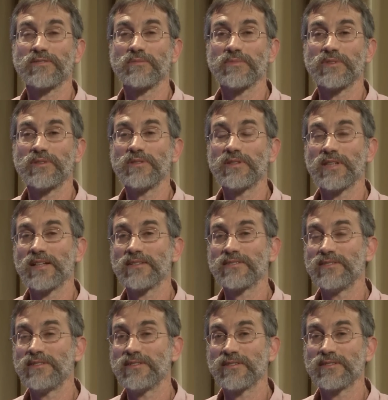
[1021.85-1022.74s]
from
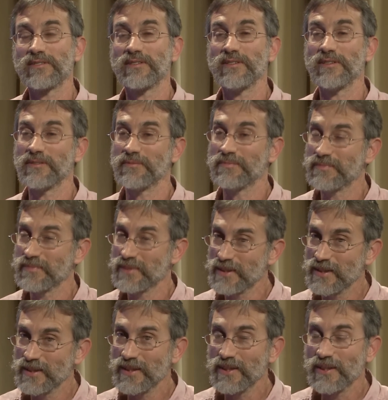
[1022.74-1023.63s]
2,000 years ago,
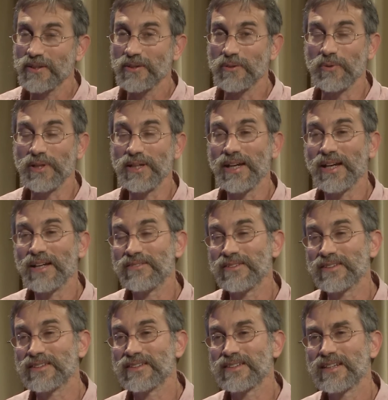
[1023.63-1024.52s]
we
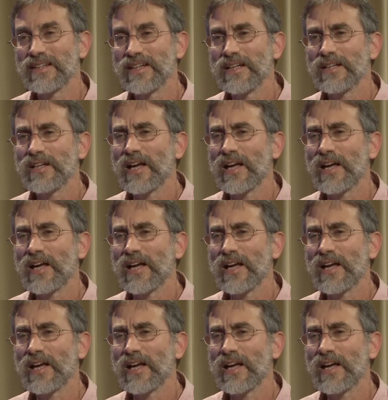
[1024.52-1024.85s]
have it.